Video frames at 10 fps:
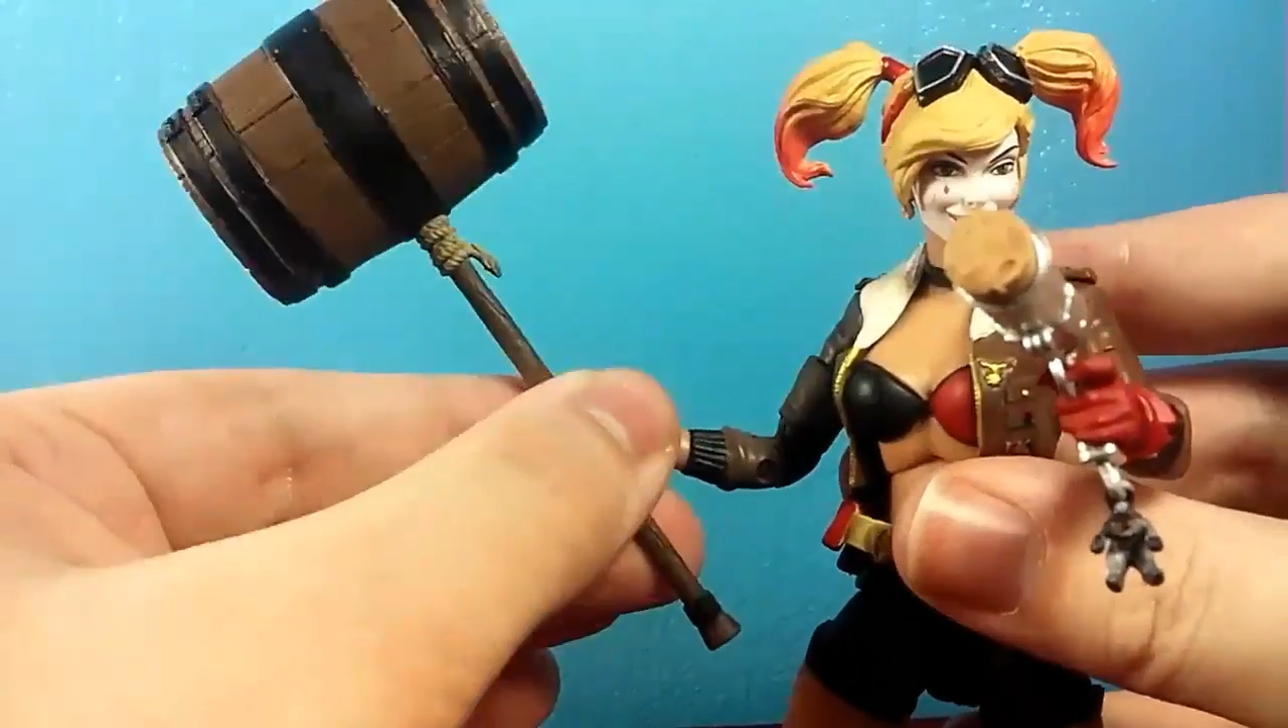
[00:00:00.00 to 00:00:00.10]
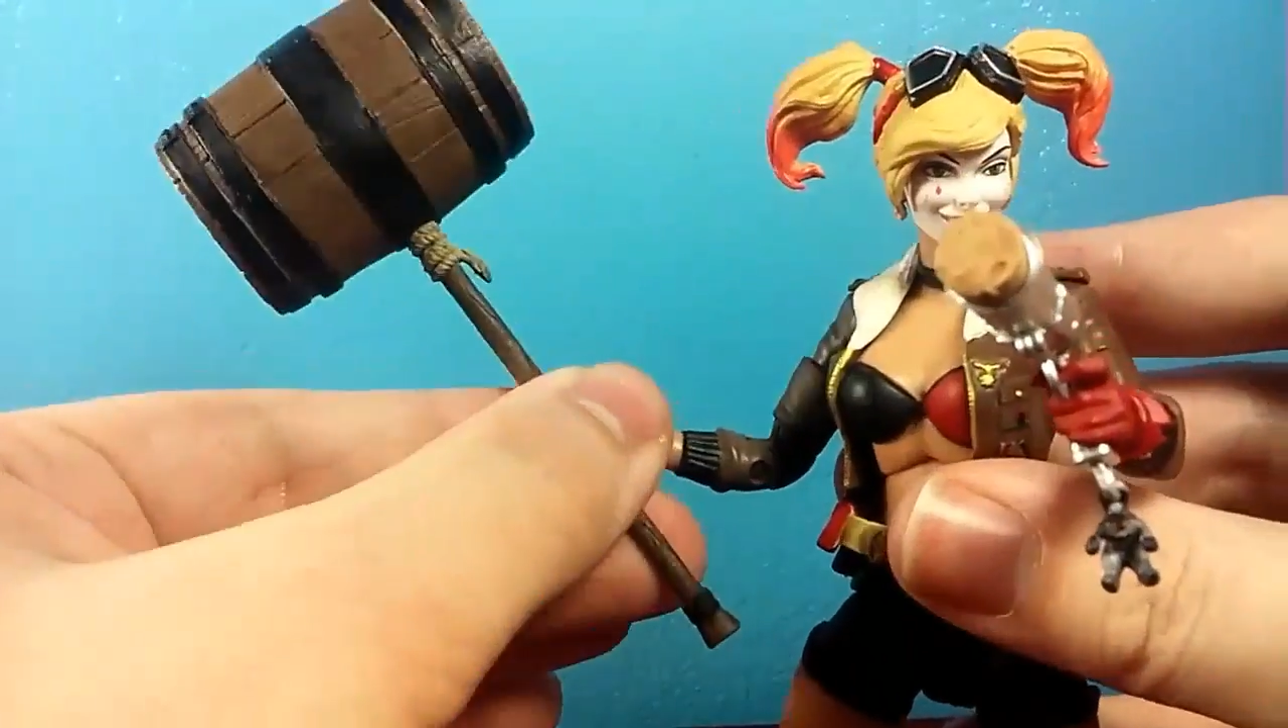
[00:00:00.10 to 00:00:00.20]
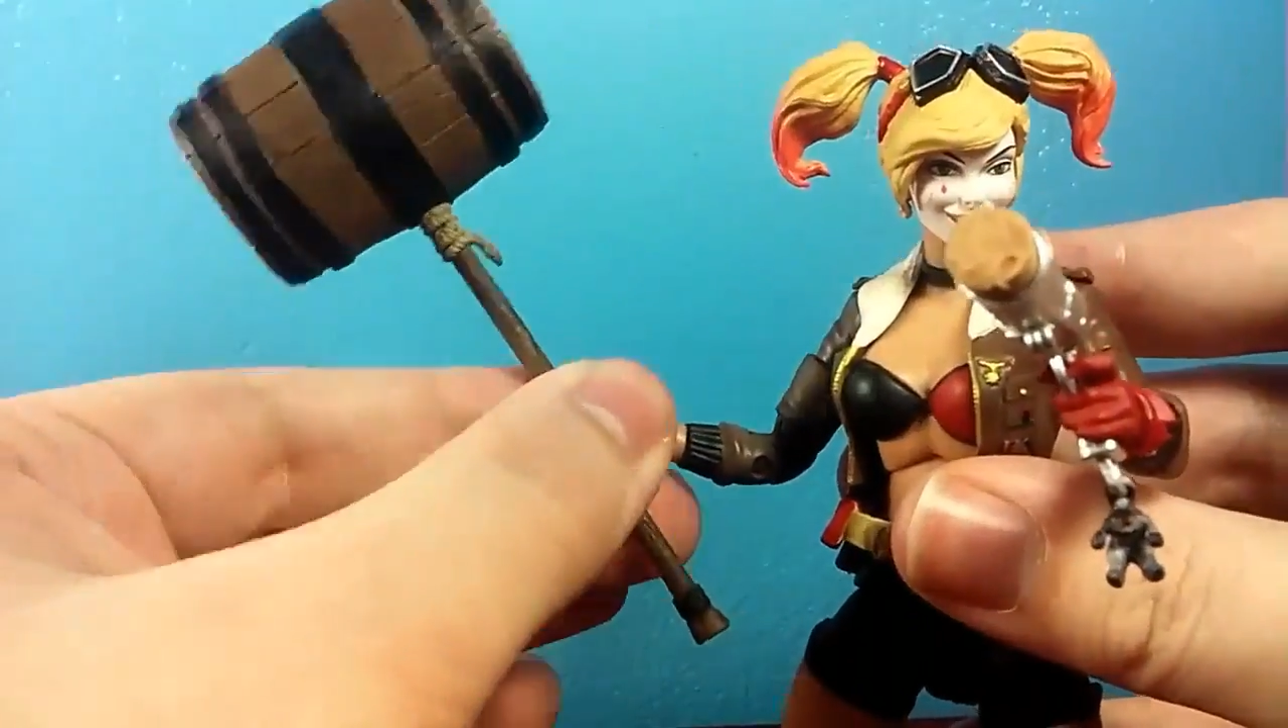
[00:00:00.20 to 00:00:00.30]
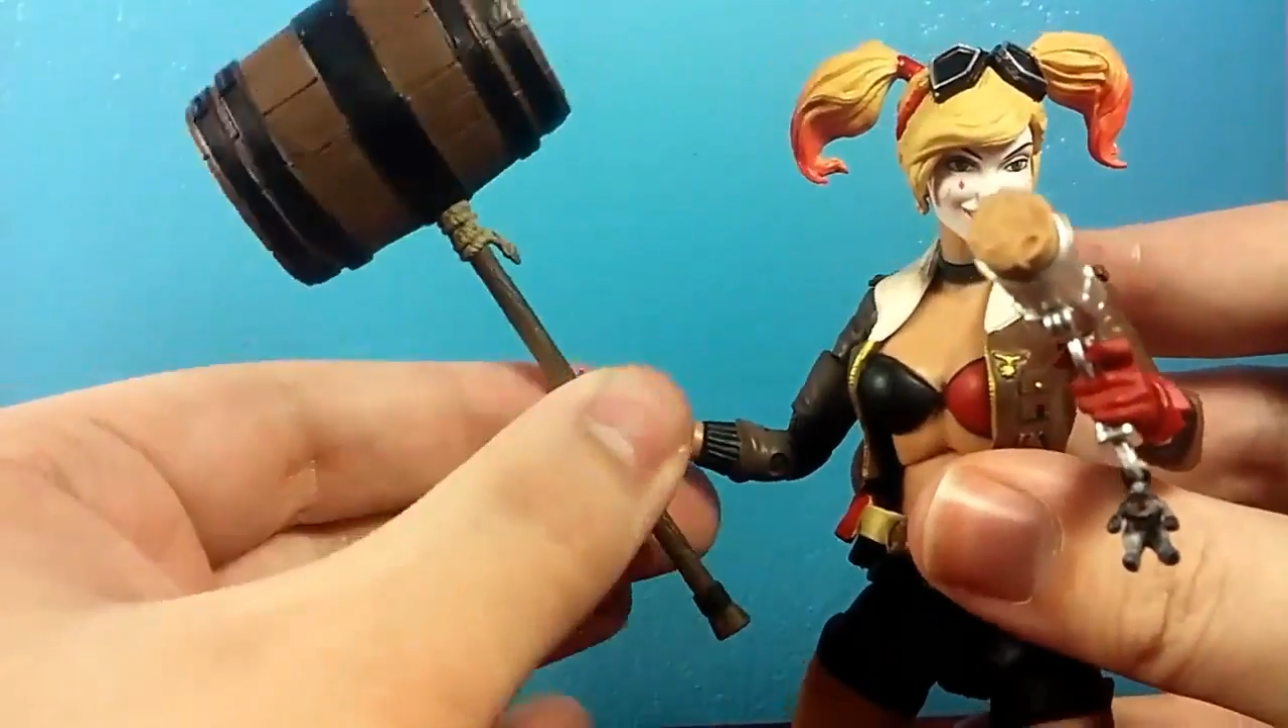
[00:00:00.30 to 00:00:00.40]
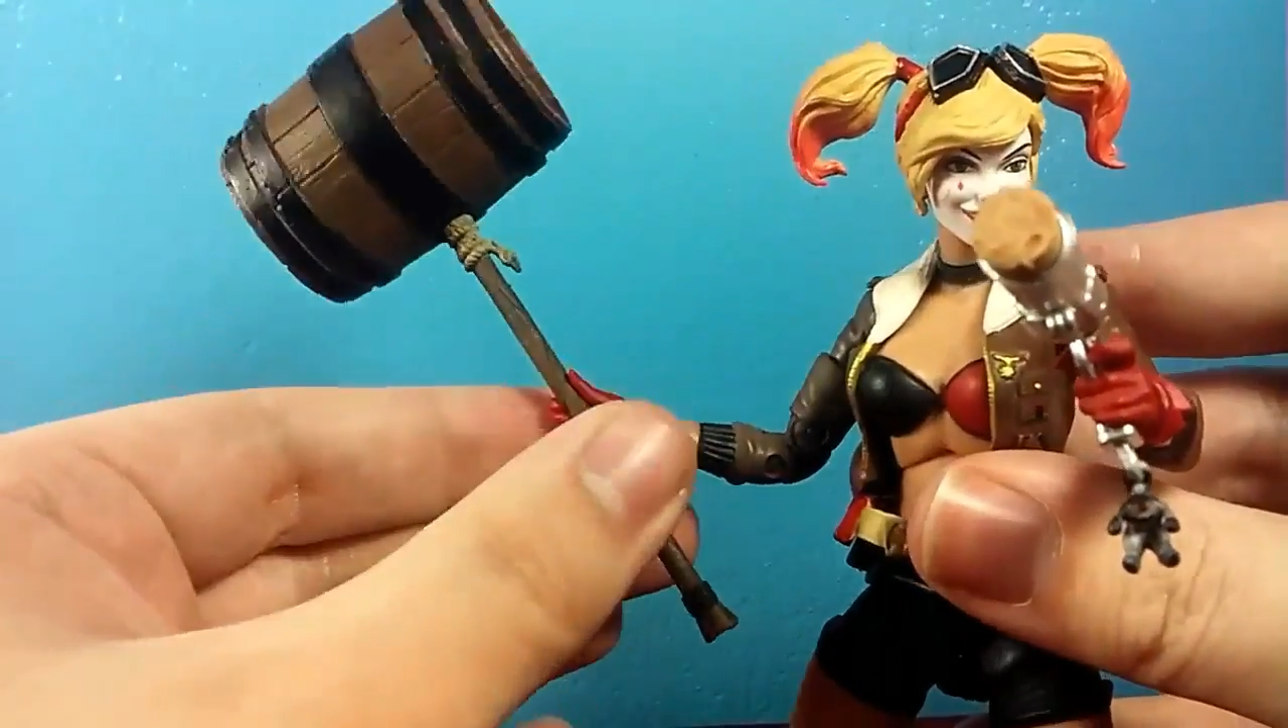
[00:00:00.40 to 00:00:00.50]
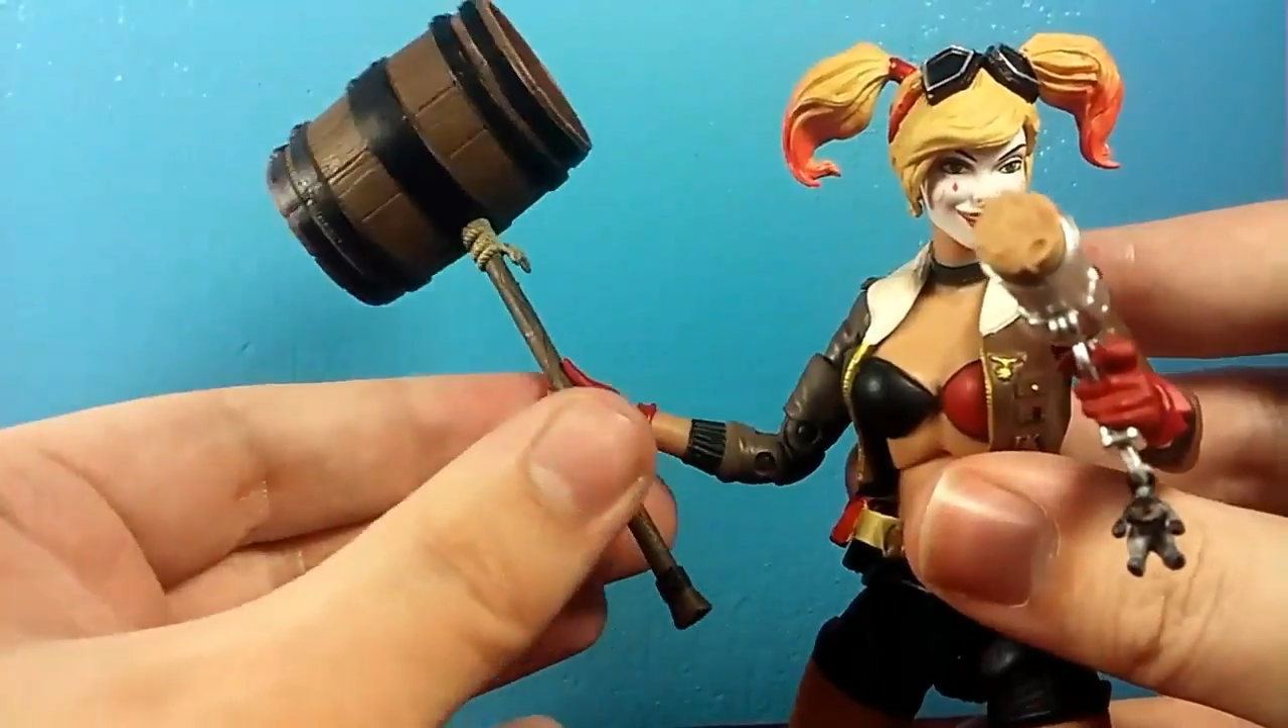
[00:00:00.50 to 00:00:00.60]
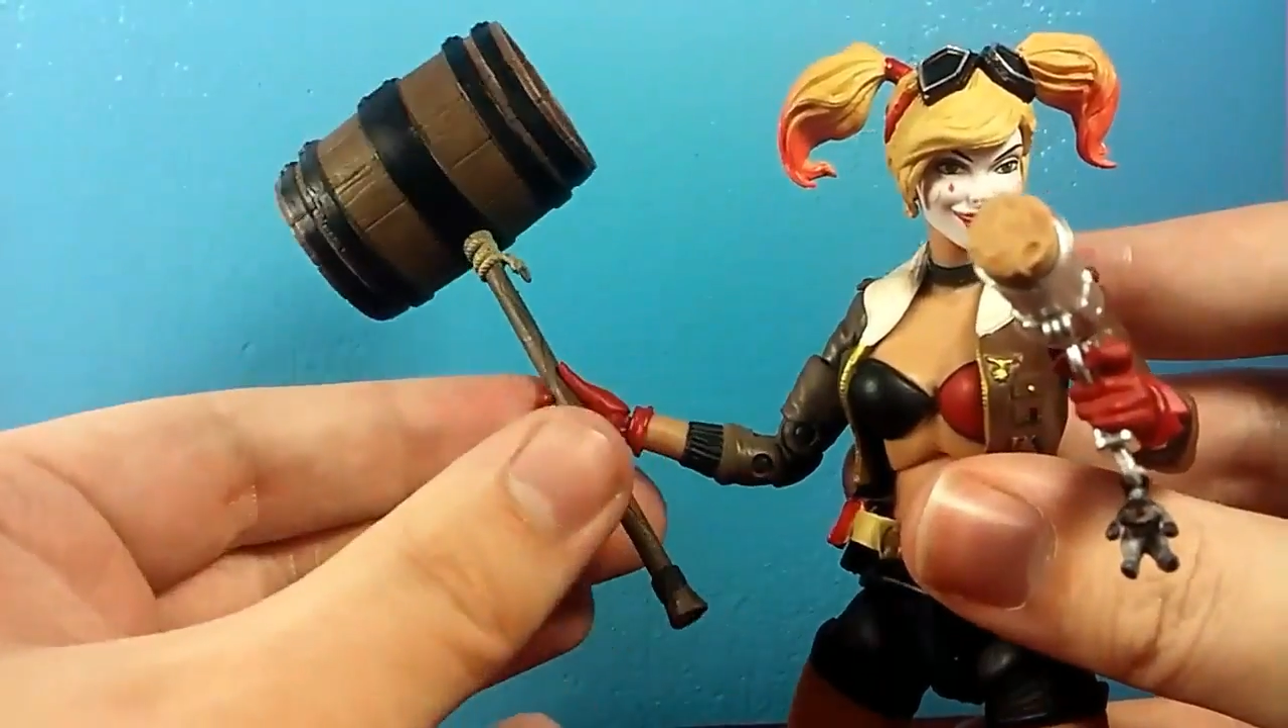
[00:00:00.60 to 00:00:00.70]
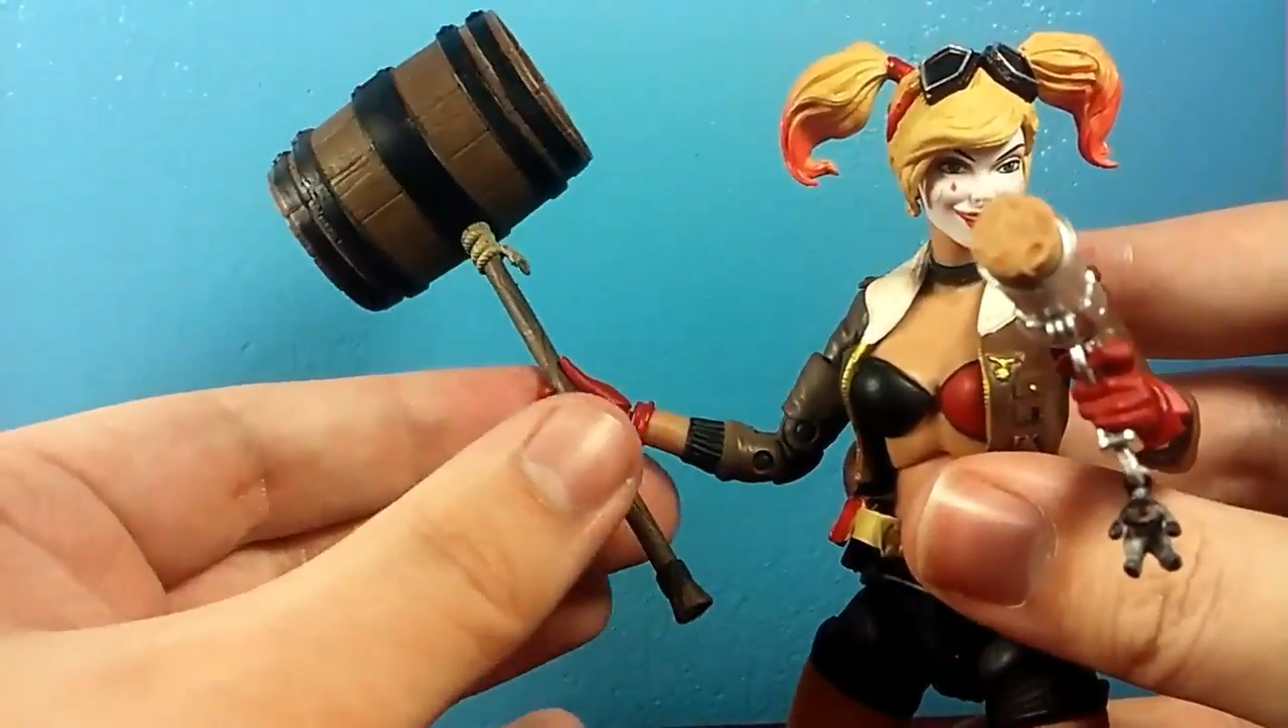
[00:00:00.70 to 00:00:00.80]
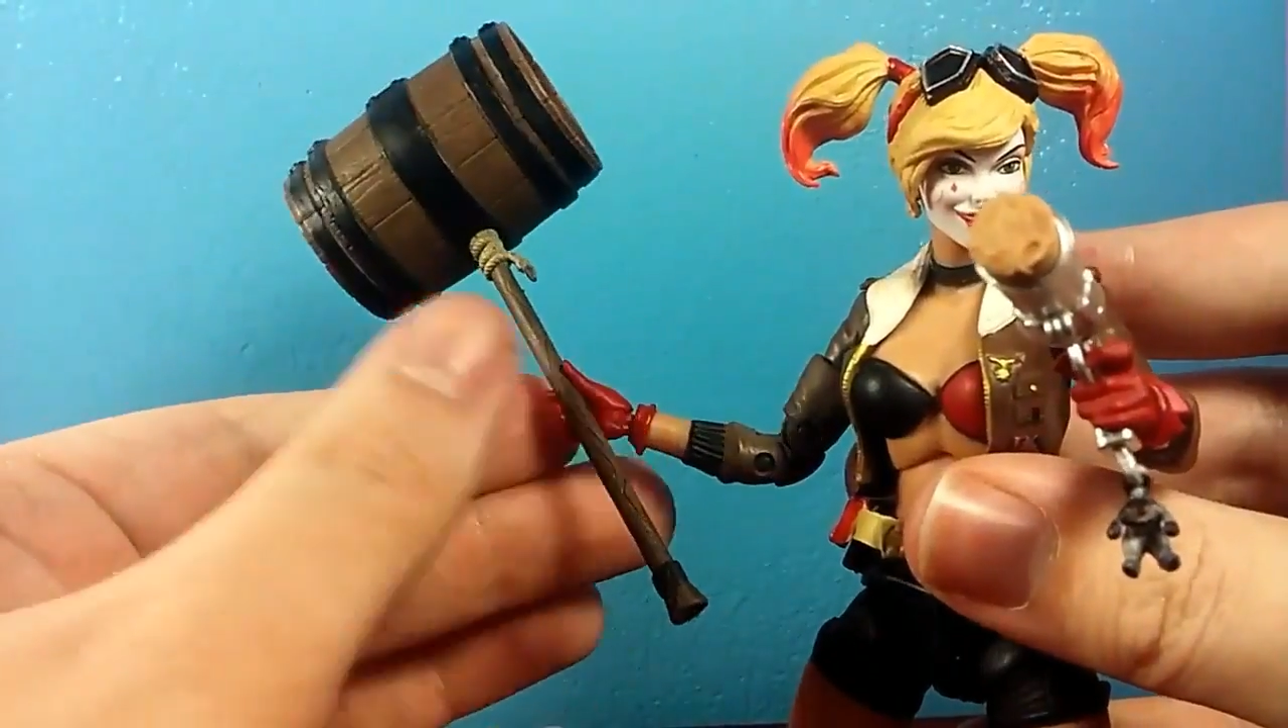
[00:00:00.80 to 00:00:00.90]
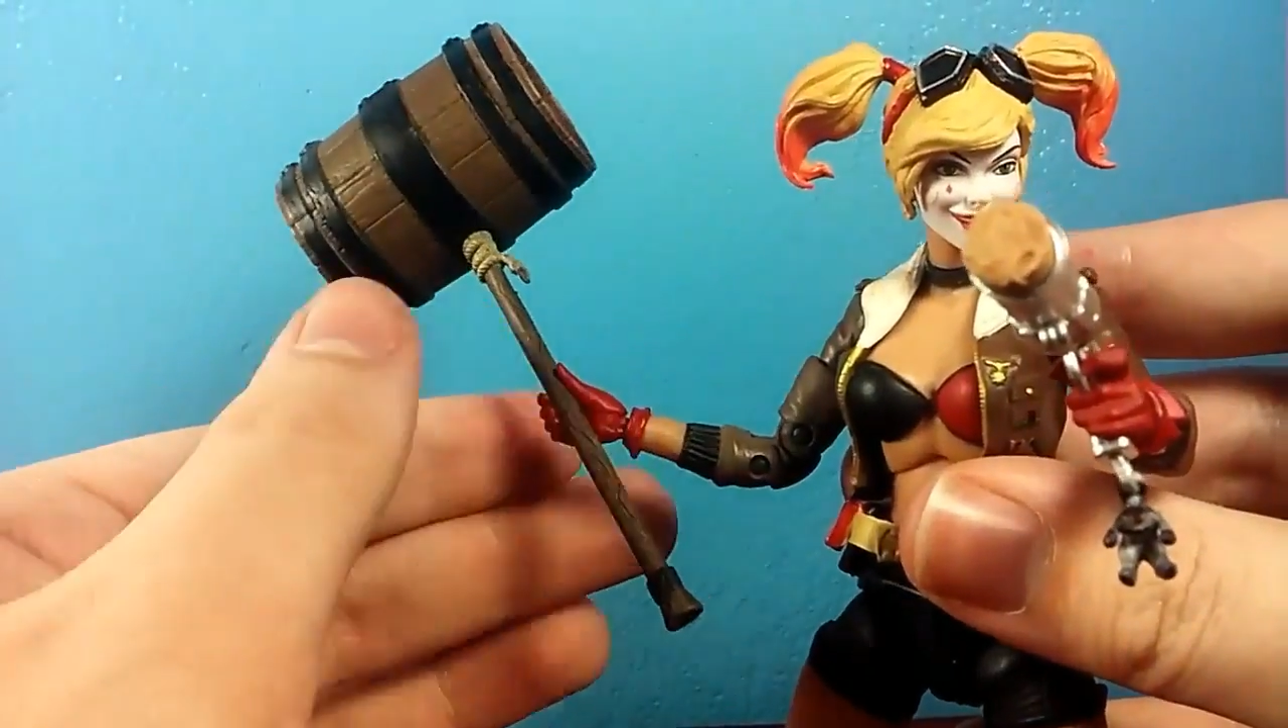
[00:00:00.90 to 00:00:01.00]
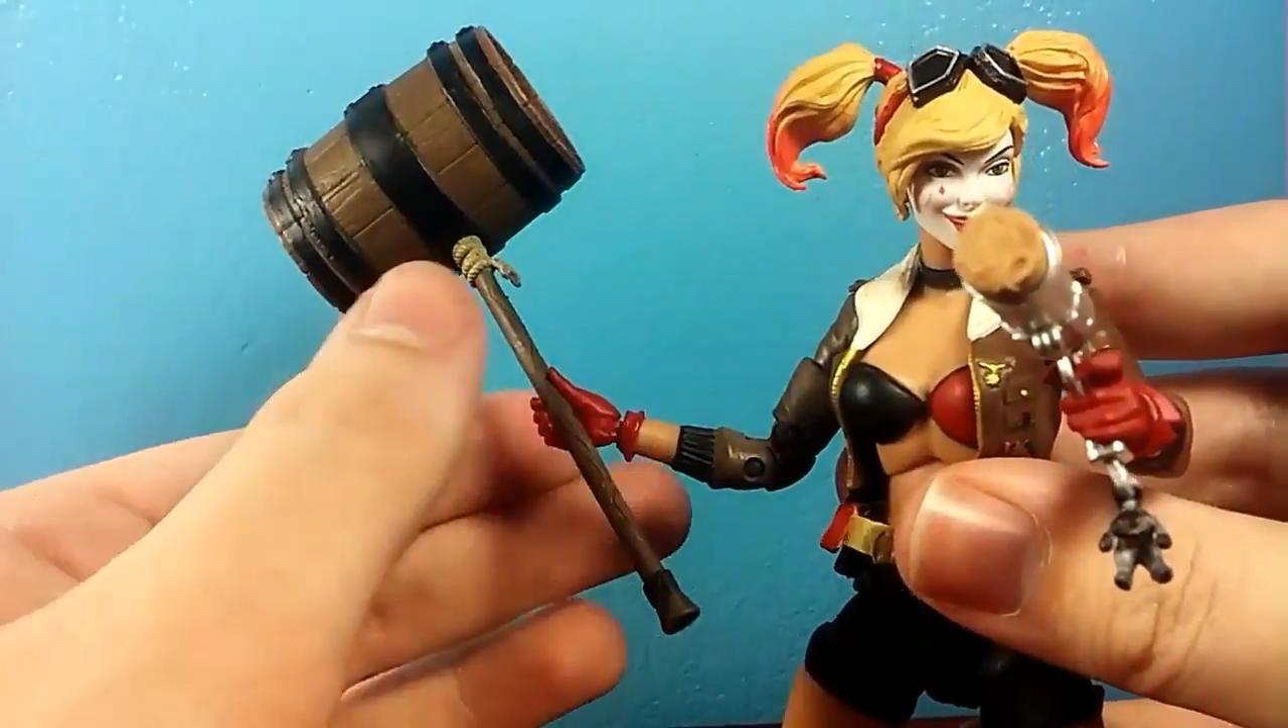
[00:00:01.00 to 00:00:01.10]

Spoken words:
sturdy in her hand.